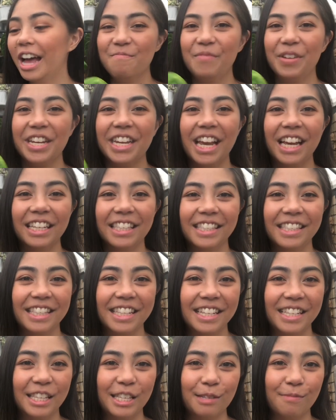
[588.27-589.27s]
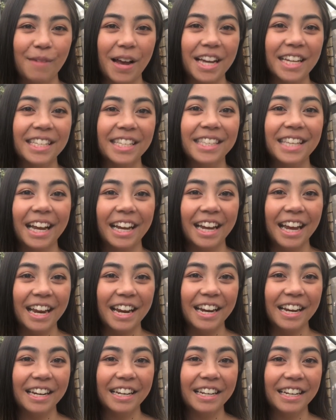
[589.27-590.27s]
But yes, this is my
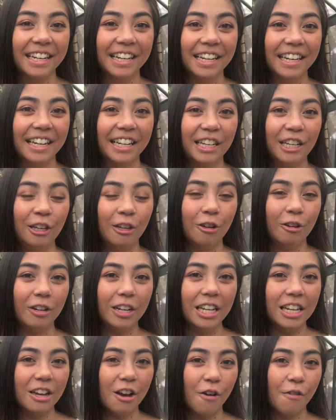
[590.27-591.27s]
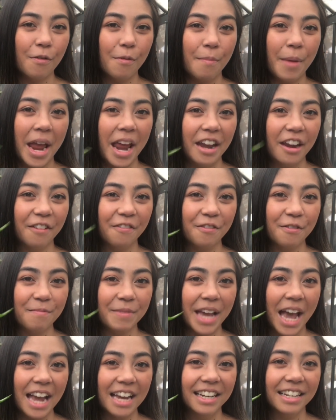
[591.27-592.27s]
second cutie of a panda from
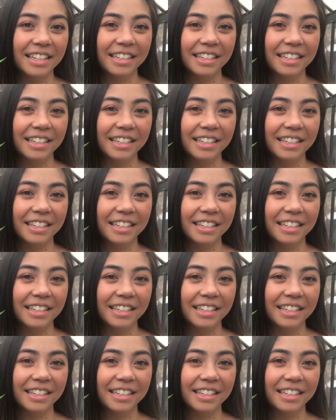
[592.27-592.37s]
Kate.